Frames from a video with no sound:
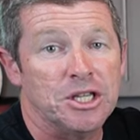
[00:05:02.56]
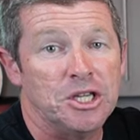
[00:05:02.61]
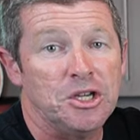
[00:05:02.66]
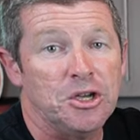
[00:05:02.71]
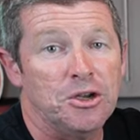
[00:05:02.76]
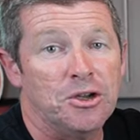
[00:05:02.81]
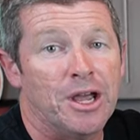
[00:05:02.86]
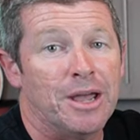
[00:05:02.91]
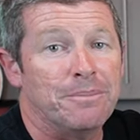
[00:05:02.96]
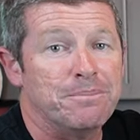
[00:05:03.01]
the
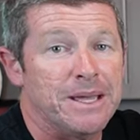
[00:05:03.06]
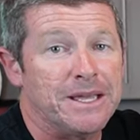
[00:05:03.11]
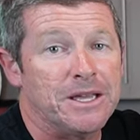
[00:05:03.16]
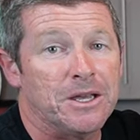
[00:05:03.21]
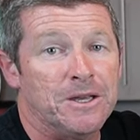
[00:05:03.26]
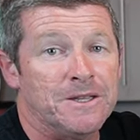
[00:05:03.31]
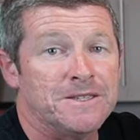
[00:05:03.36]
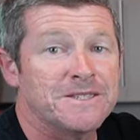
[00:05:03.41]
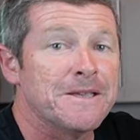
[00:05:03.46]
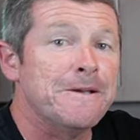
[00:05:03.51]
unit
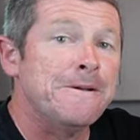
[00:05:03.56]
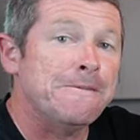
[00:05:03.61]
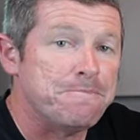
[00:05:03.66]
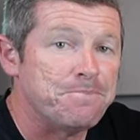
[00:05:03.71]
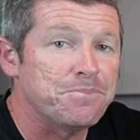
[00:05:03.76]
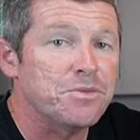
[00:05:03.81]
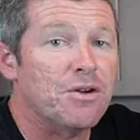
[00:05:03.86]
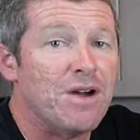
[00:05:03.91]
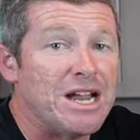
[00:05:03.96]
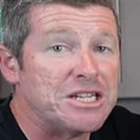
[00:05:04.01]
because
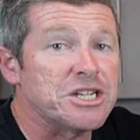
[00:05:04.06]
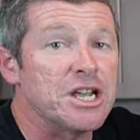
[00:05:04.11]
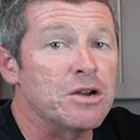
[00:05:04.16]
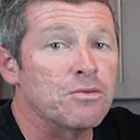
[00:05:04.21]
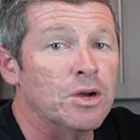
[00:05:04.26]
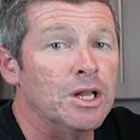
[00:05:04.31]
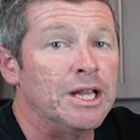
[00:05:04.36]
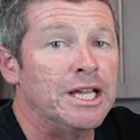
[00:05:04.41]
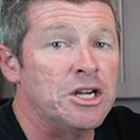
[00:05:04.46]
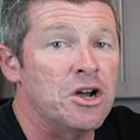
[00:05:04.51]
they're actually a
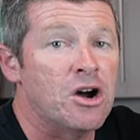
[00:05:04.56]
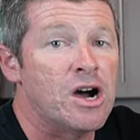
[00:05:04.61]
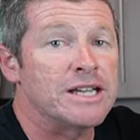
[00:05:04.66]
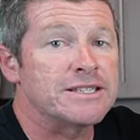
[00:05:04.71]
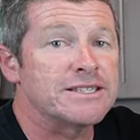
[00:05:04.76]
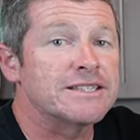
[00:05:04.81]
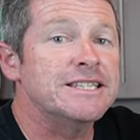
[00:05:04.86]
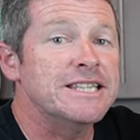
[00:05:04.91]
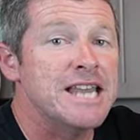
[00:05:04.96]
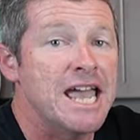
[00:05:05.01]
really
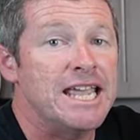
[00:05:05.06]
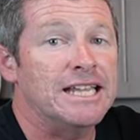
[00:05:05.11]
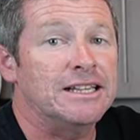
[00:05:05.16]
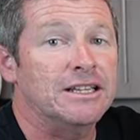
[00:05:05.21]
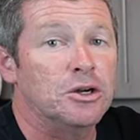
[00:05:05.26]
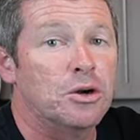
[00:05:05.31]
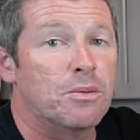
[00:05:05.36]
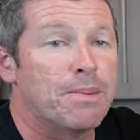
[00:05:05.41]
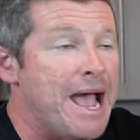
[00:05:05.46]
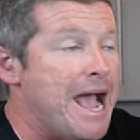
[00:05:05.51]
nice, neat
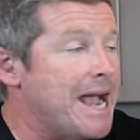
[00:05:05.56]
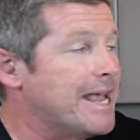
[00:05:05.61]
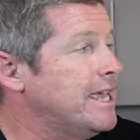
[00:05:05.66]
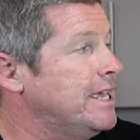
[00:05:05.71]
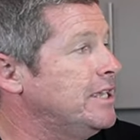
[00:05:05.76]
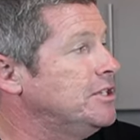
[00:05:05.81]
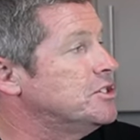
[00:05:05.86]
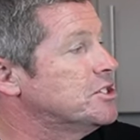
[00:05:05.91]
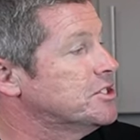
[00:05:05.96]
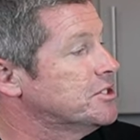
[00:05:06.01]
little
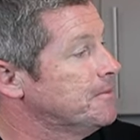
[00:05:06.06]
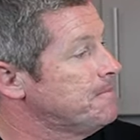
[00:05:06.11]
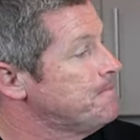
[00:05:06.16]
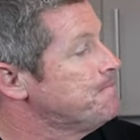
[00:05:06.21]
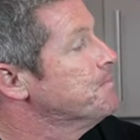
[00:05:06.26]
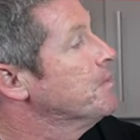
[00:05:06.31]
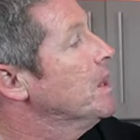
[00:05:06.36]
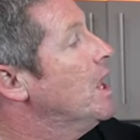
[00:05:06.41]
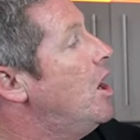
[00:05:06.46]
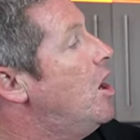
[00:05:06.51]
package.
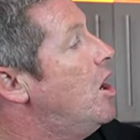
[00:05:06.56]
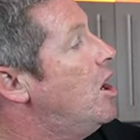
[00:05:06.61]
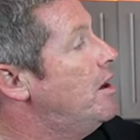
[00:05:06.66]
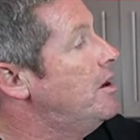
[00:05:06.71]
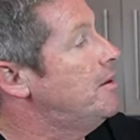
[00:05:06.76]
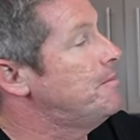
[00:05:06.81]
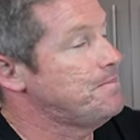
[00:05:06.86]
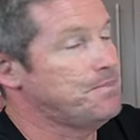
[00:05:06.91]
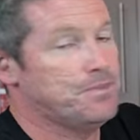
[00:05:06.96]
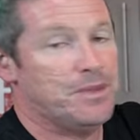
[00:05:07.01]

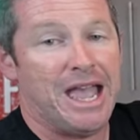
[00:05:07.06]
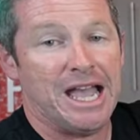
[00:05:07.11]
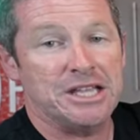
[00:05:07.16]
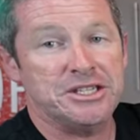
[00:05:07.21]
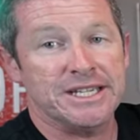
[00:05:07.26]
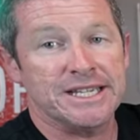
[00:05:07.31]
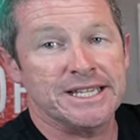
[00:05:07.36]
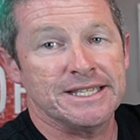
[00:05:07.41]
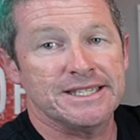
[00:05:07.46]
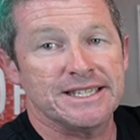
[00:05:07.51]
As
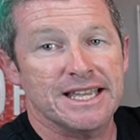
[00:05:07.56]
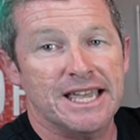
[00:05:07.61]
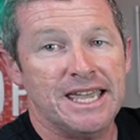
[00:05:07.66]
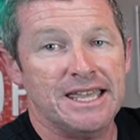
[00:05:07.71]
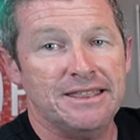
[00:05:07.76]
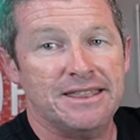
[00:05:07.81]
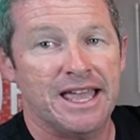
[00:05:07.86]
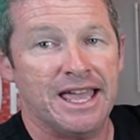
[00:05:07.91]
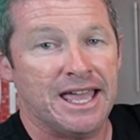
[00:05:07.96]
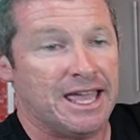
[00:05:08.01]
you can see,
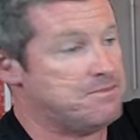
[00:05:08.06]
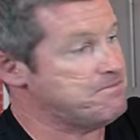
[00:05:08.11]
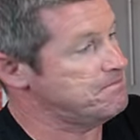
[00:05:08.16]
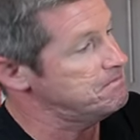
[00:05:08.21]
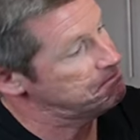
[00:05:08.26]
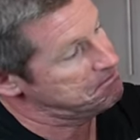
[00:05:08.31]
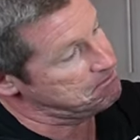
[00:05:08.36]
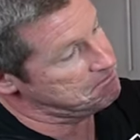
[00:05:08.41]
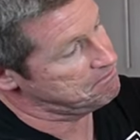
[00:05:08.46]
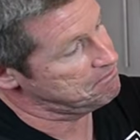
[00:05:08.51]
they're
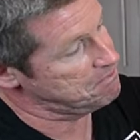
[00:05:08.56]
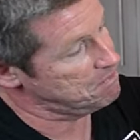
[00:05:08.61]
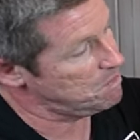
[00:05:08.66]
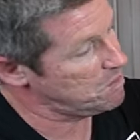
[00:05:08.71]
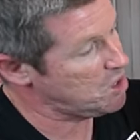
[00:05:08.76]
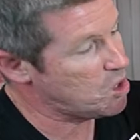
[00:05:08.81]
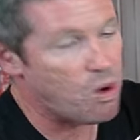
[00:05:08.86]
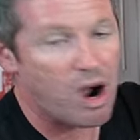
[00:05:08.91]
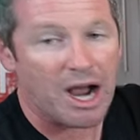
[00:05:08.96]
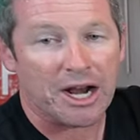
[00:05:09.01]

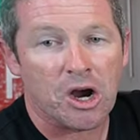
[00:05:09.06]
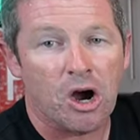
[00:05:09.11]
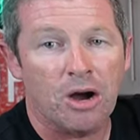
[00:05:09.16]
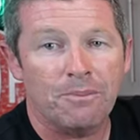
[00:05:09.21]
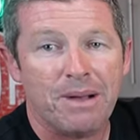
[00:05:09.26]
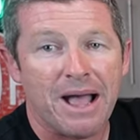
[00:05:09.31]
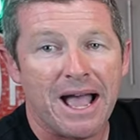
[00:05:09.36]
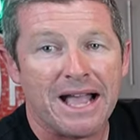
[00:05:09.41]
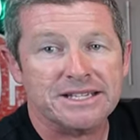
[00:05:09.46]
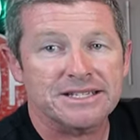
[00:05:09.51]
quite
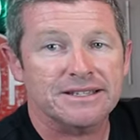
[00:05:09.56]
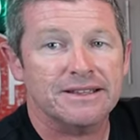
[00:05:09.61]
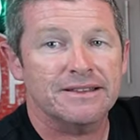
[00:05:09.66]
compact.